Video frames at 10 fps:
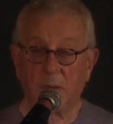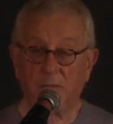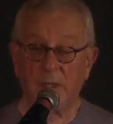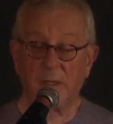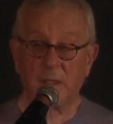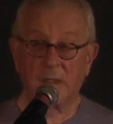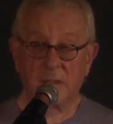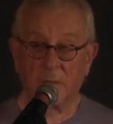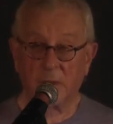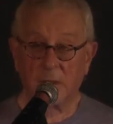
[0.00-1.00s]
a breathing
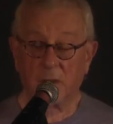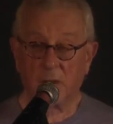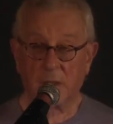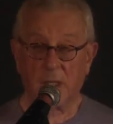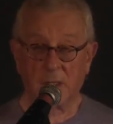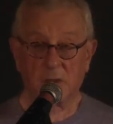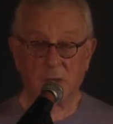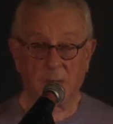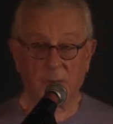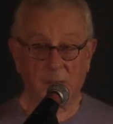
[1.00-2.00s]
discipline called
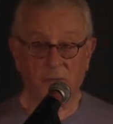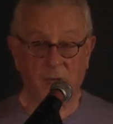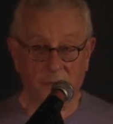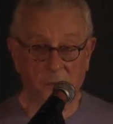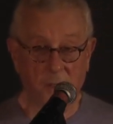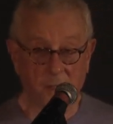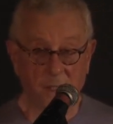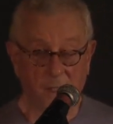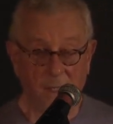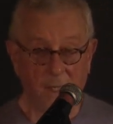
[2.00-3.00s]
holotropic breath work.
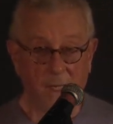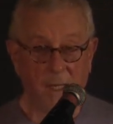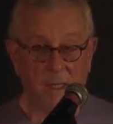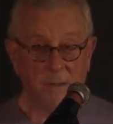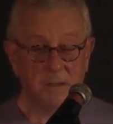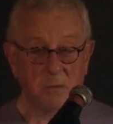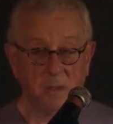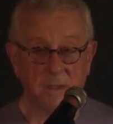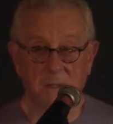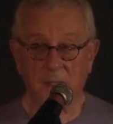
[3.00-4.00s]
This
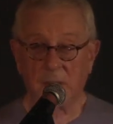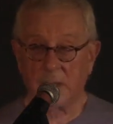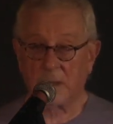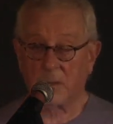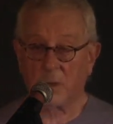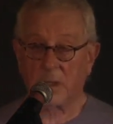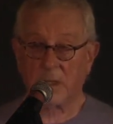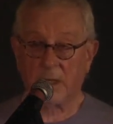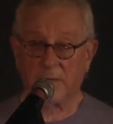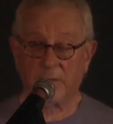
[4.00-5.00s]
was the
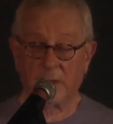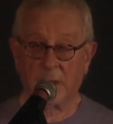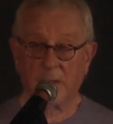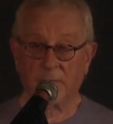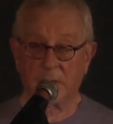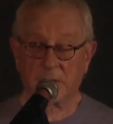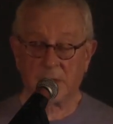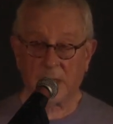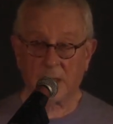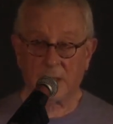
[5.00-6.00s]
work of a
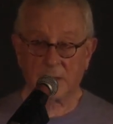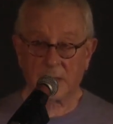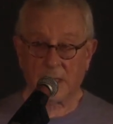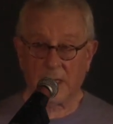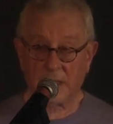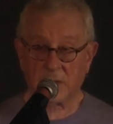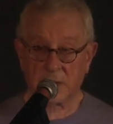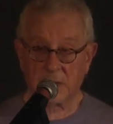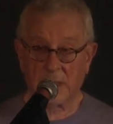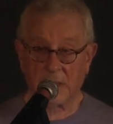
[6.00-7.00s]
Czech
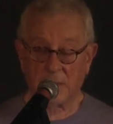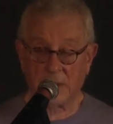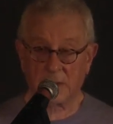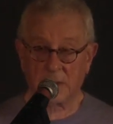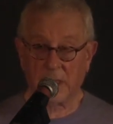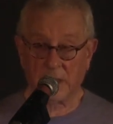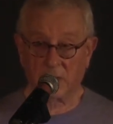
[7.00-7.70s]
psychiatrist named Stan